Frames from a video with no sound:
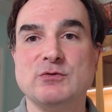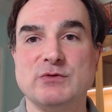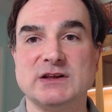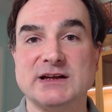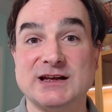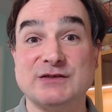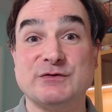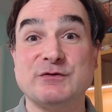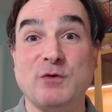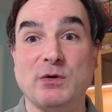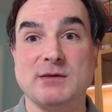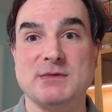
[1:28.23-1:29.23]
really
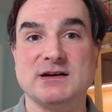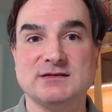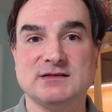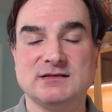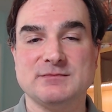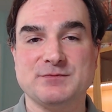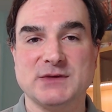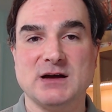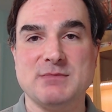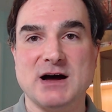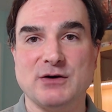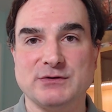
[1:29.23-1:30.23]
inform us
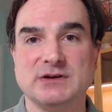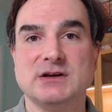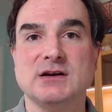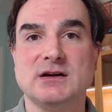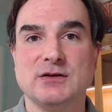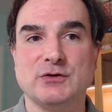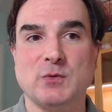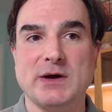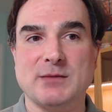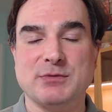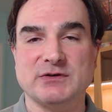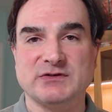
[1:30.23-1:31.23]
about the
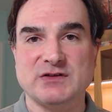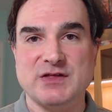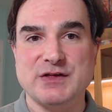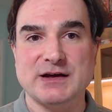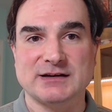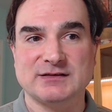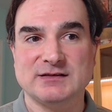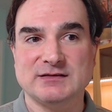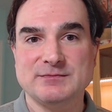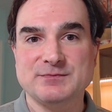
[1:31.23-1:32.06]
way a person thinks.